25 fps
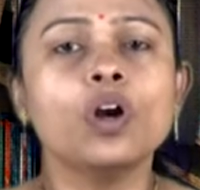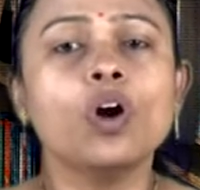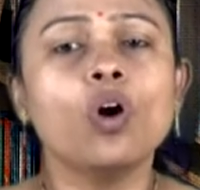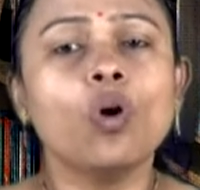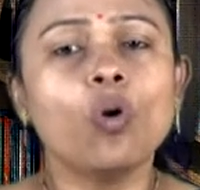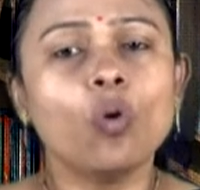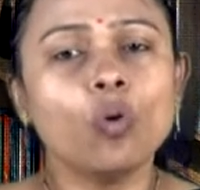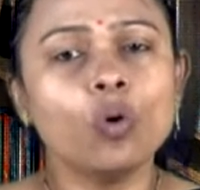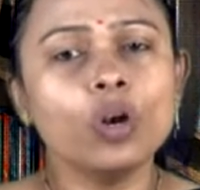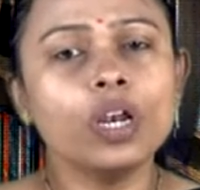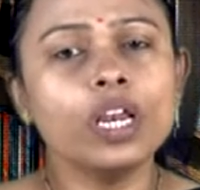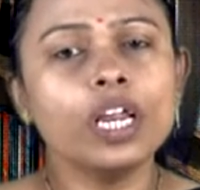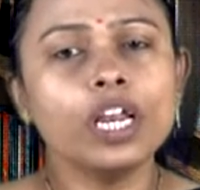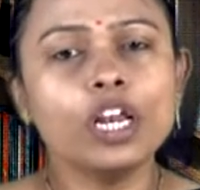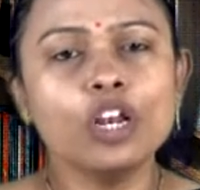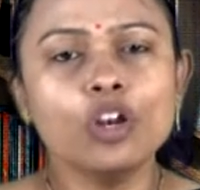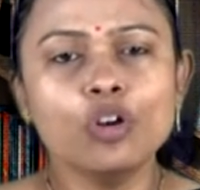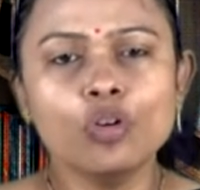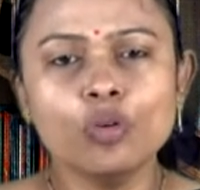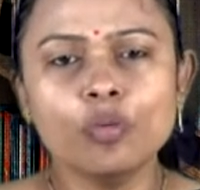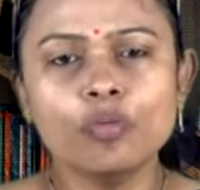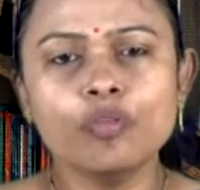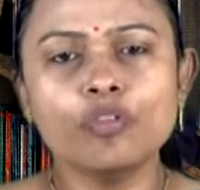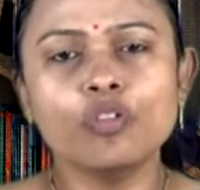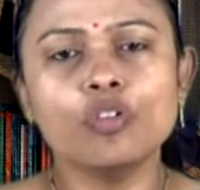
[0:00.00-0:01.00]
Only
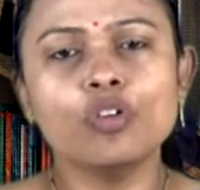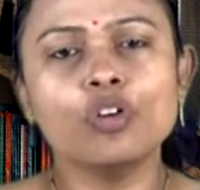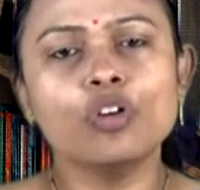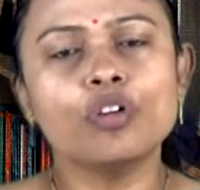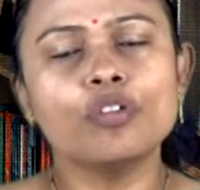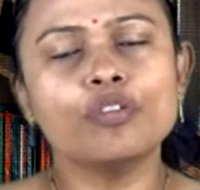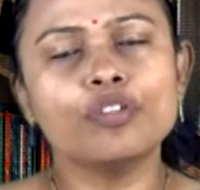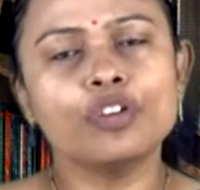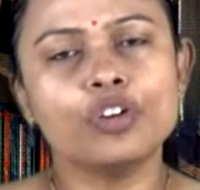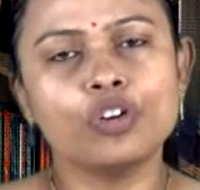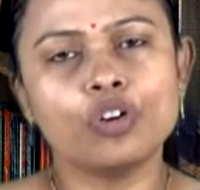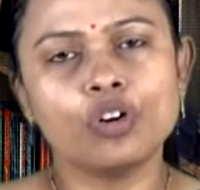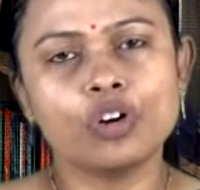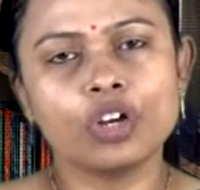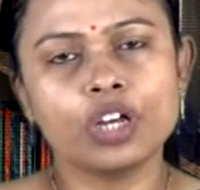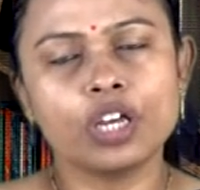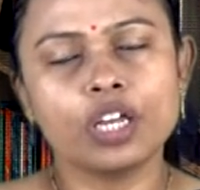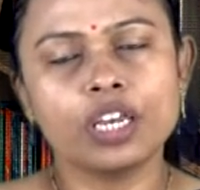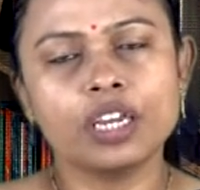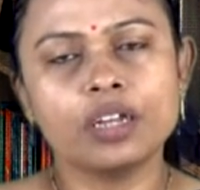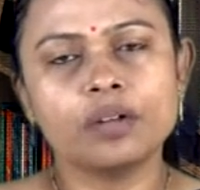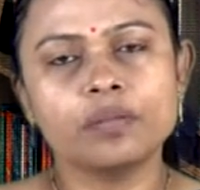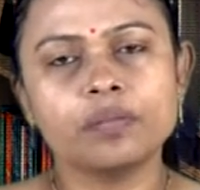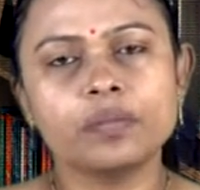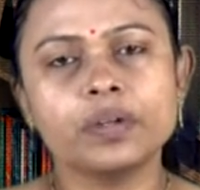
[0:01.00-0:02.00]
loopful of
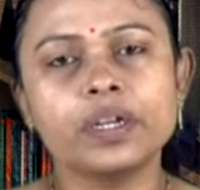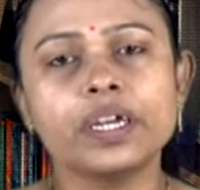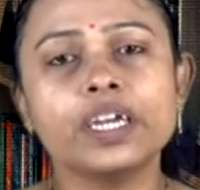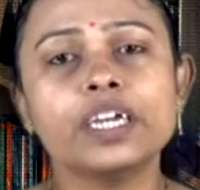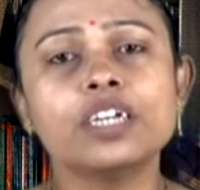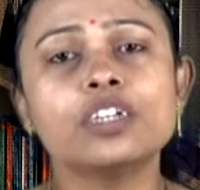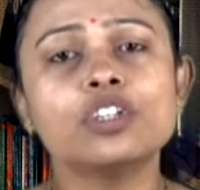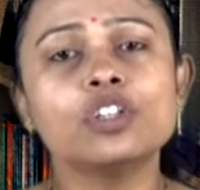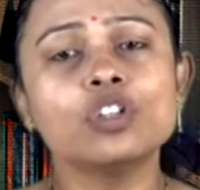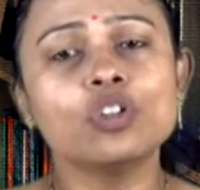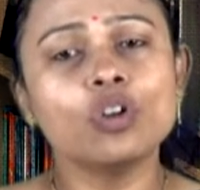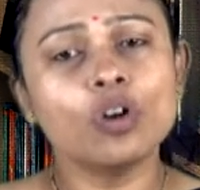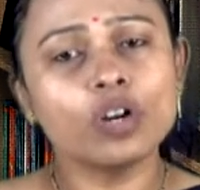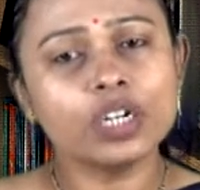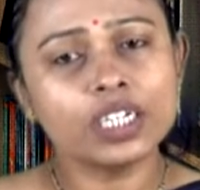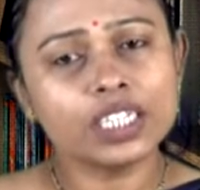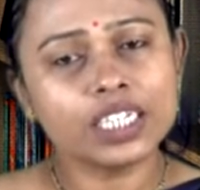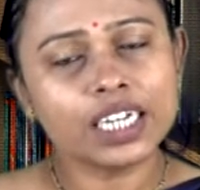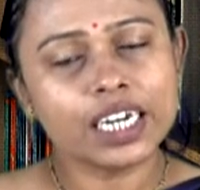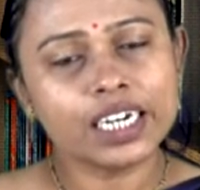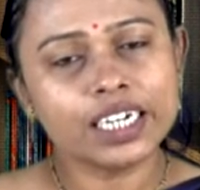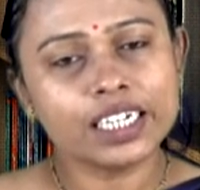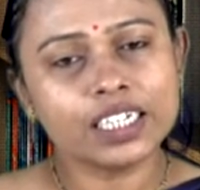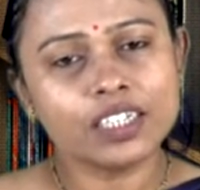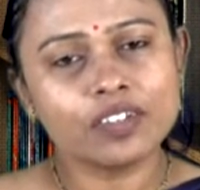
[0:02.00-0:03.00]
inoculum is not
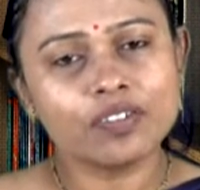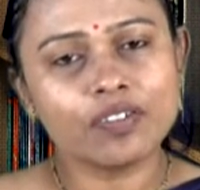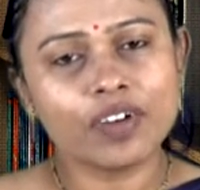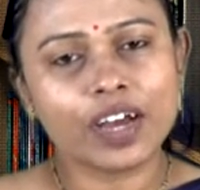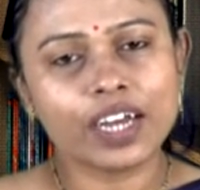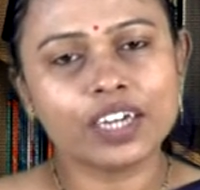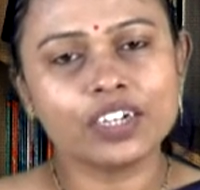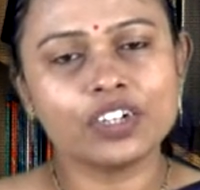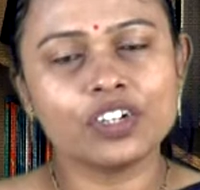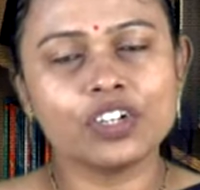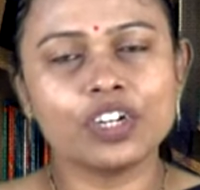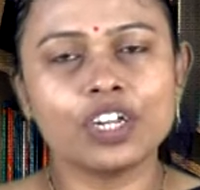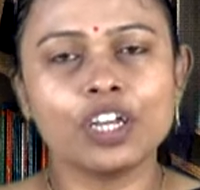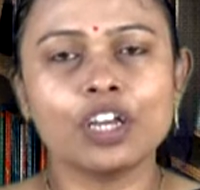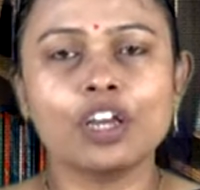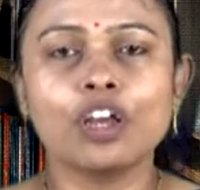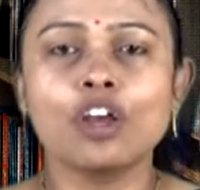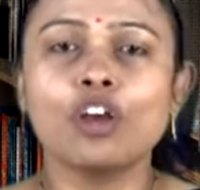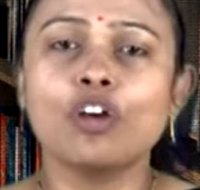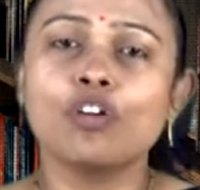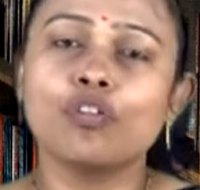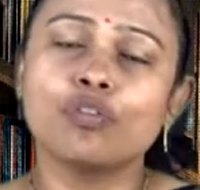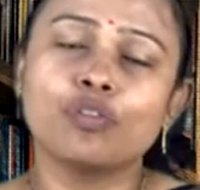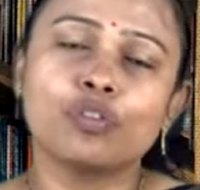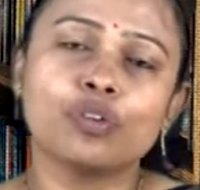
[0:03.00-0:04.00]
satisfactory
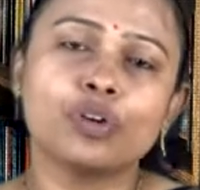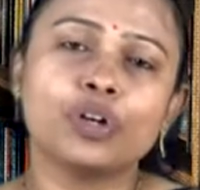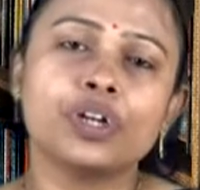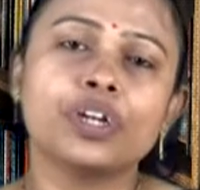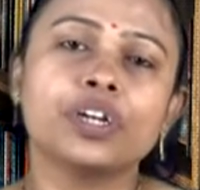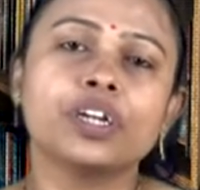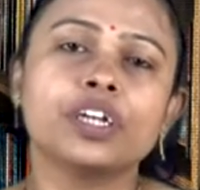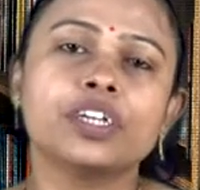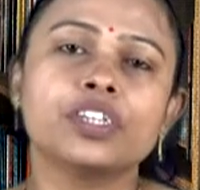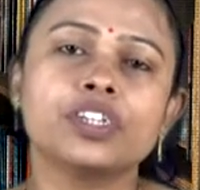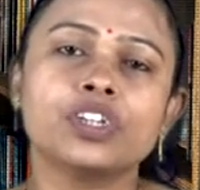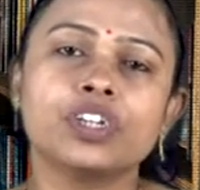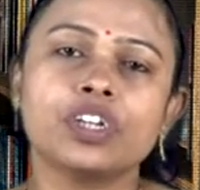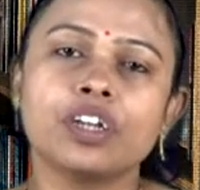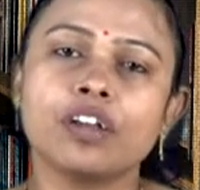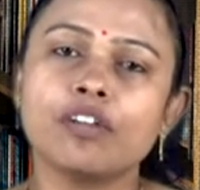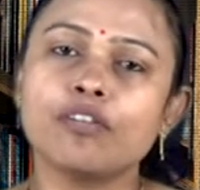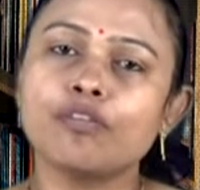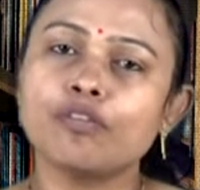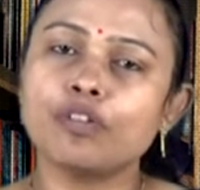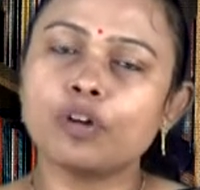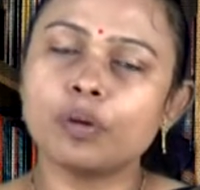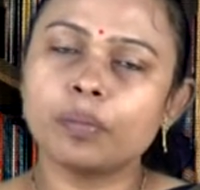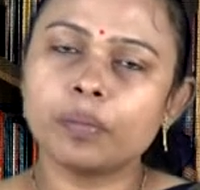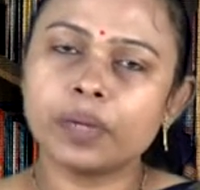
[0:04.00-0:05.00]
for industrial
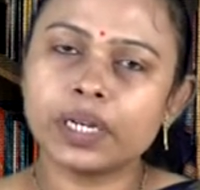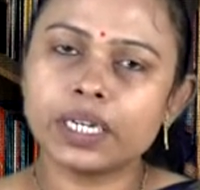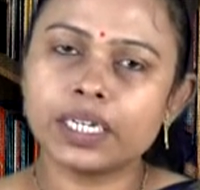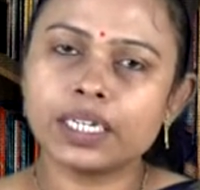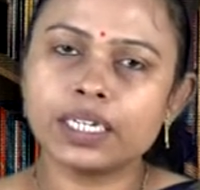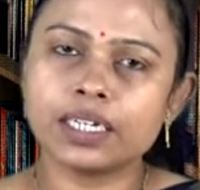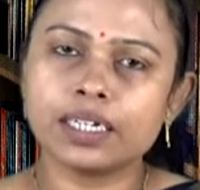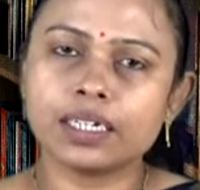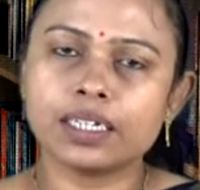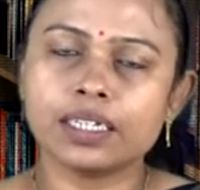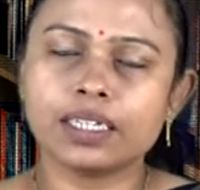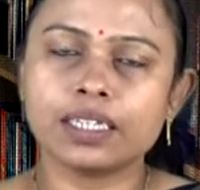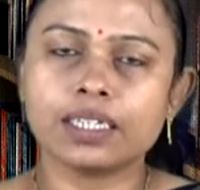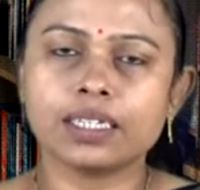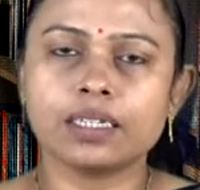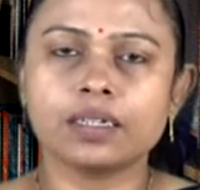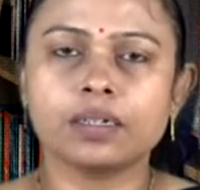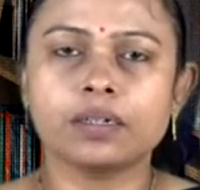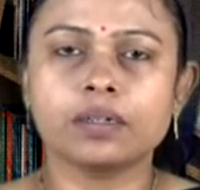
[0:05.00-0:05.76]
fermenters.